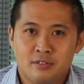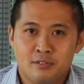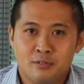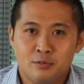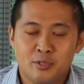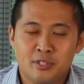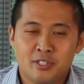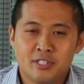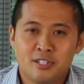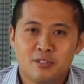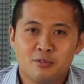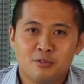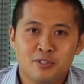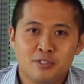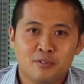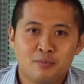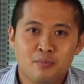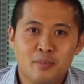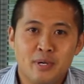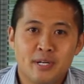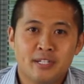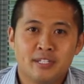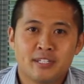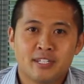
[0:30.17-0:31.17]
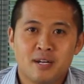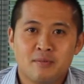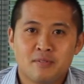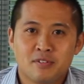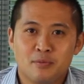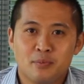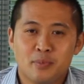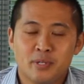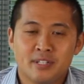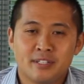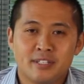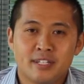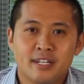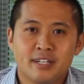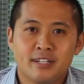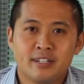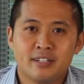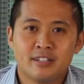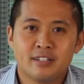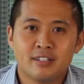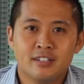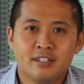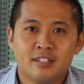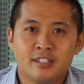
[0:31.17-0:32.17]
we dealt with many types of big
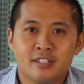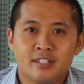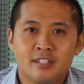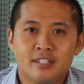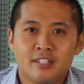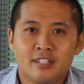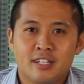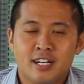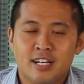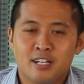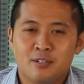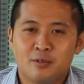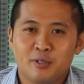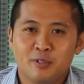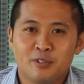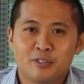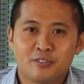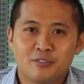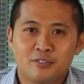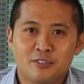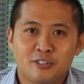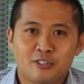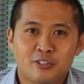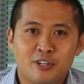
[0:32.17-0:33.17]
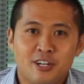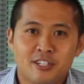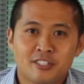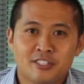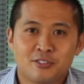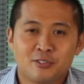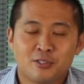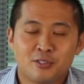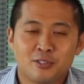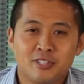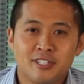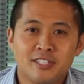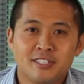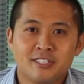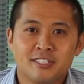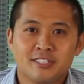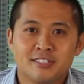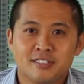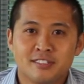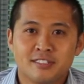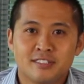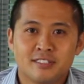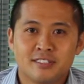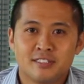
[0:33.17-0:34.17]
data. We looked for cross
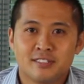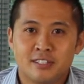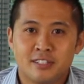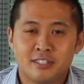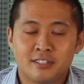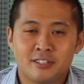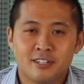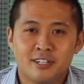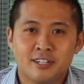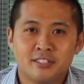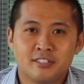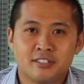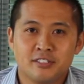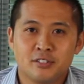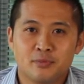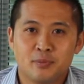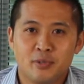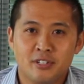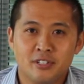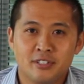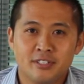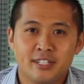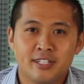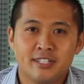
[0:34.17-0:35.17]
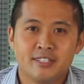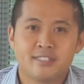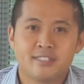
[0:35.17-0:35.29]
correlations across disparate data